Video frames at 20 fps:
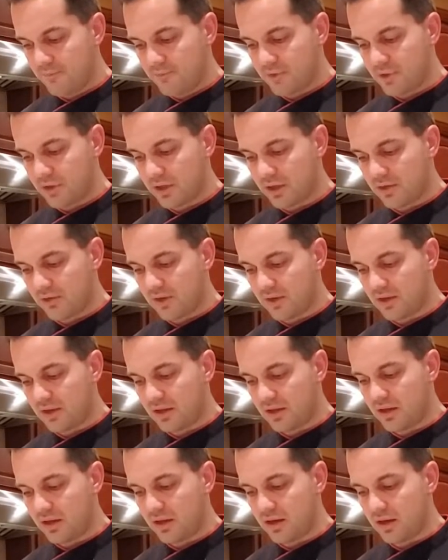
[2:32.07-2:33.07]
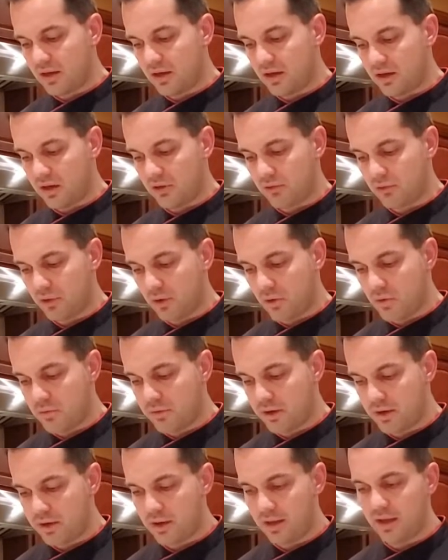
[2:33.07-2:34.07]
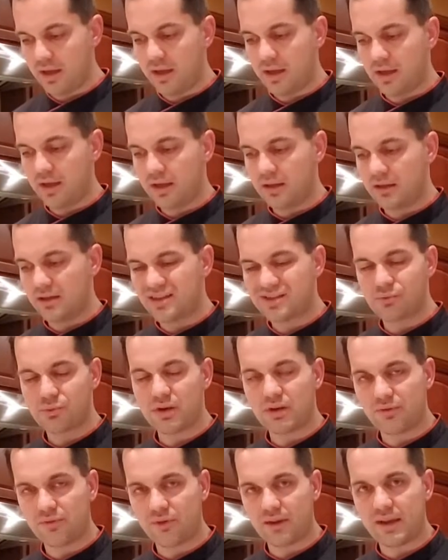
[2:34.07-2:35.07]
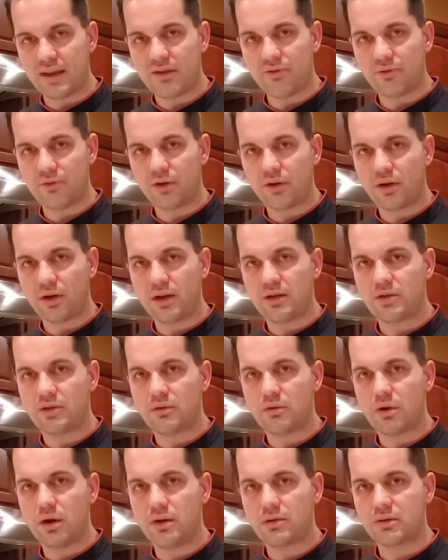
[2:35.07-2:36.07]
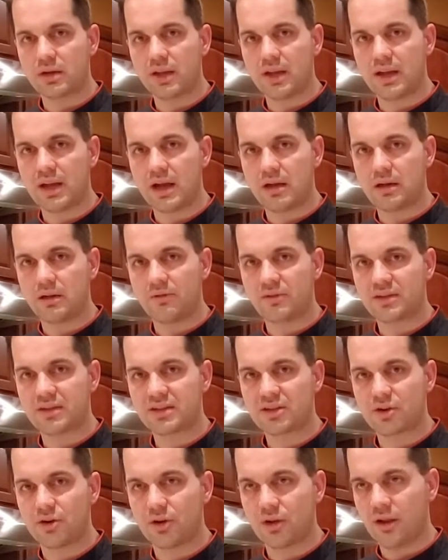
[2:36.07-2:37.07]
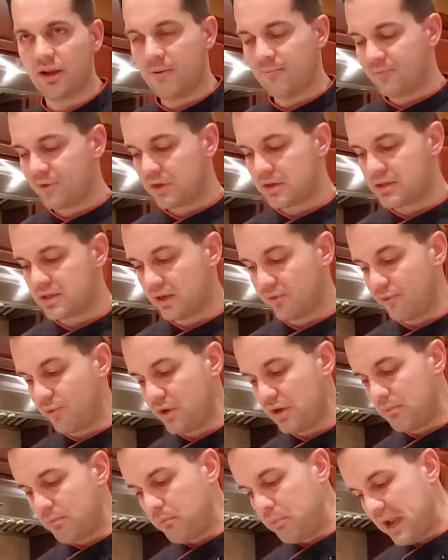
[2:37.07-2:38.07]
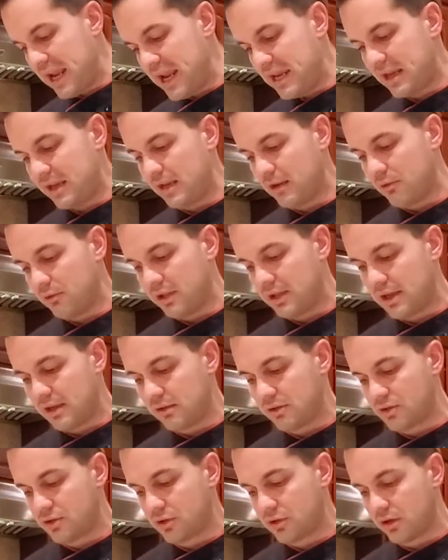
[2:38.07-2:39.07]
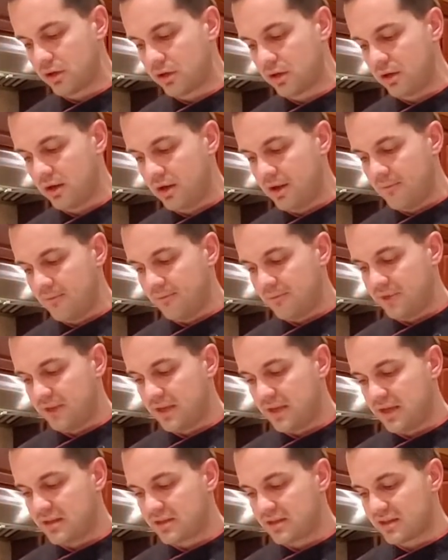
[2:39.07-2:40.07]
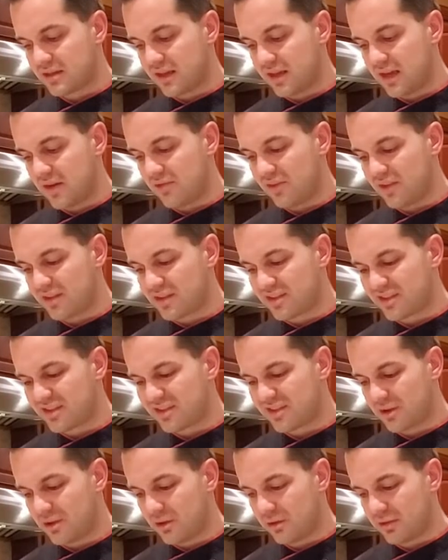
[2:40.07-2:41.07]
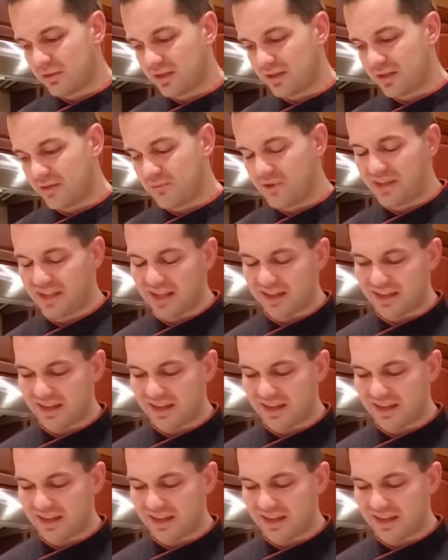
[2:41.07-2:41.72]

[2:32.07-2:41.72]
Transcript: to give it the aroma and the sweet flavor that you want to get out of dessert. Because if we bake it without the sugar, then it's going to have that salty, not